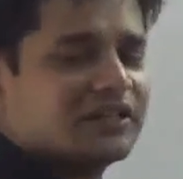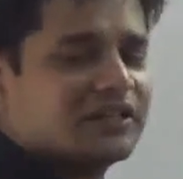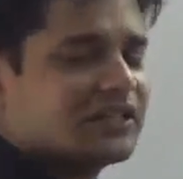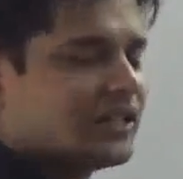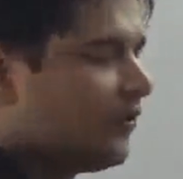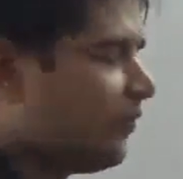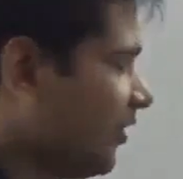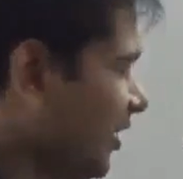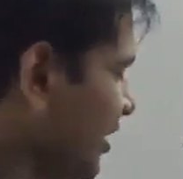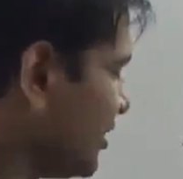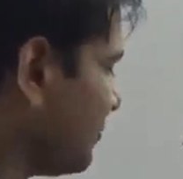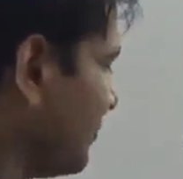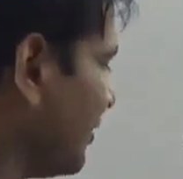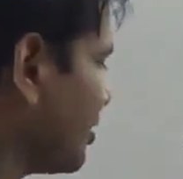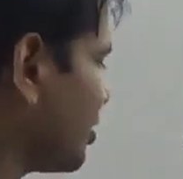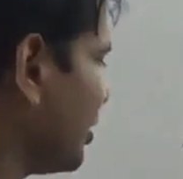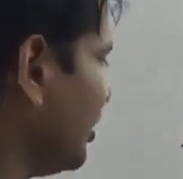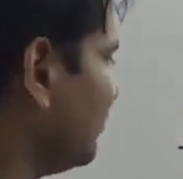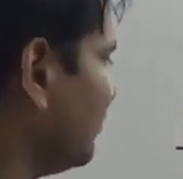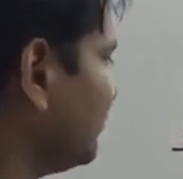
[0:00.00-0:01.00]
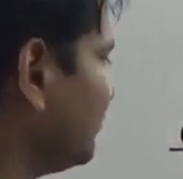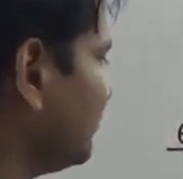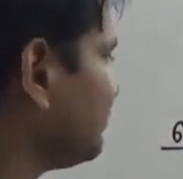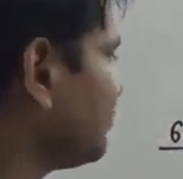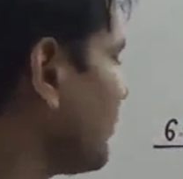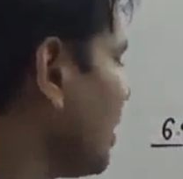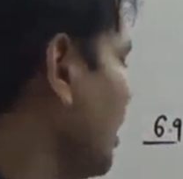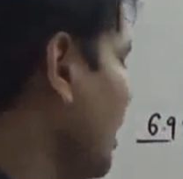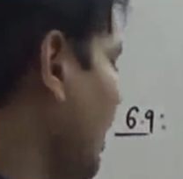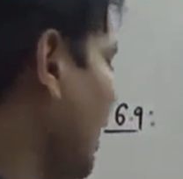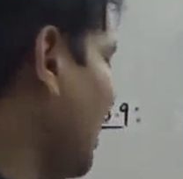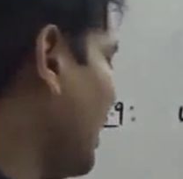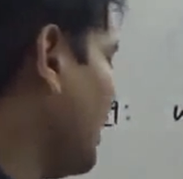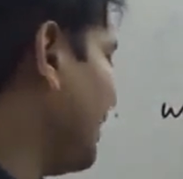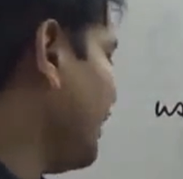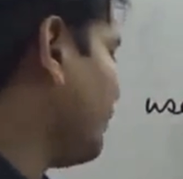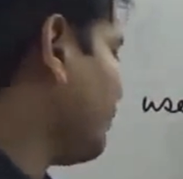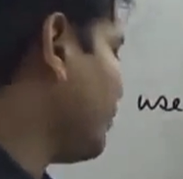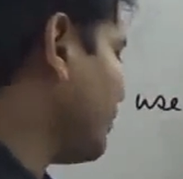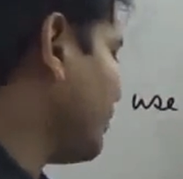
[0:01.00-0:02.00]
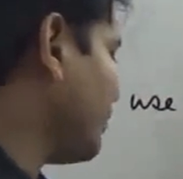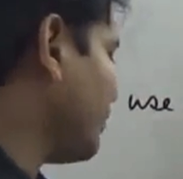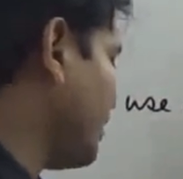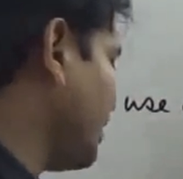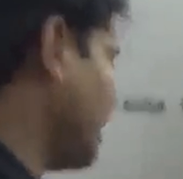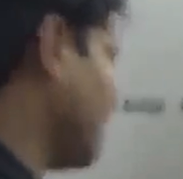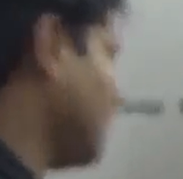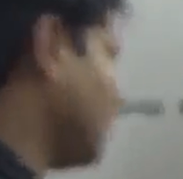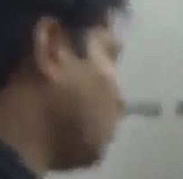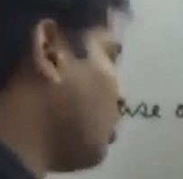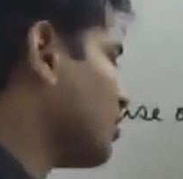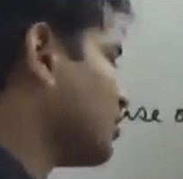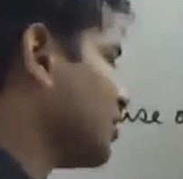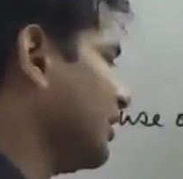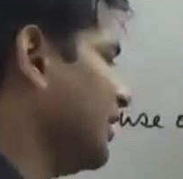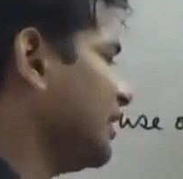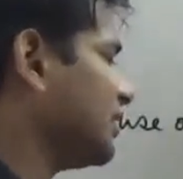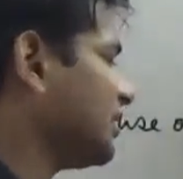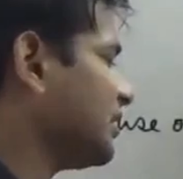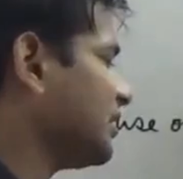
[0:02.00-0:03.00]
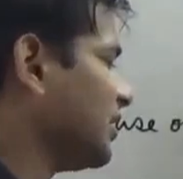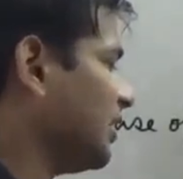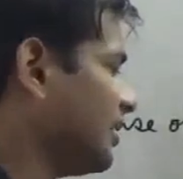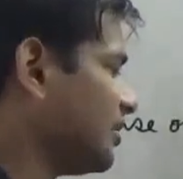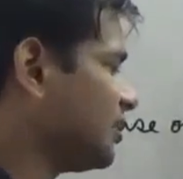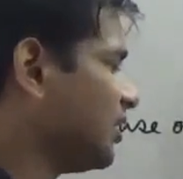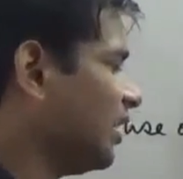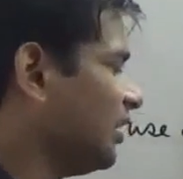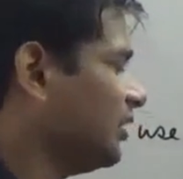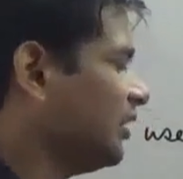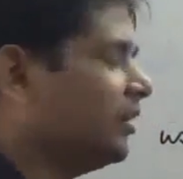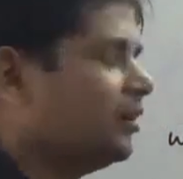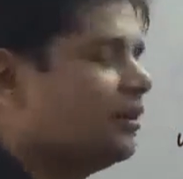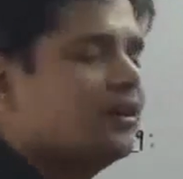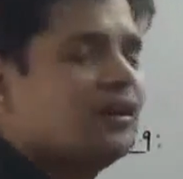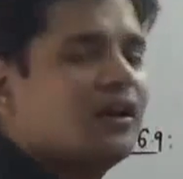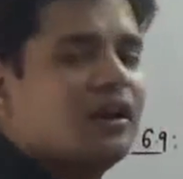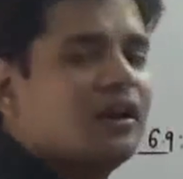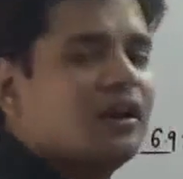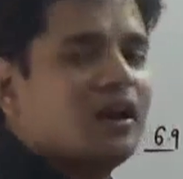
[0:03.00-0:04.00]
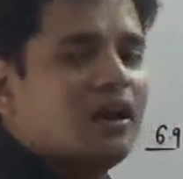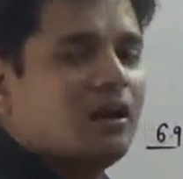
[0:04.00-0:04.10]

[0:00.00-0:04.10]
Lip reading: plus Fes mixture, and if oxidation is done, then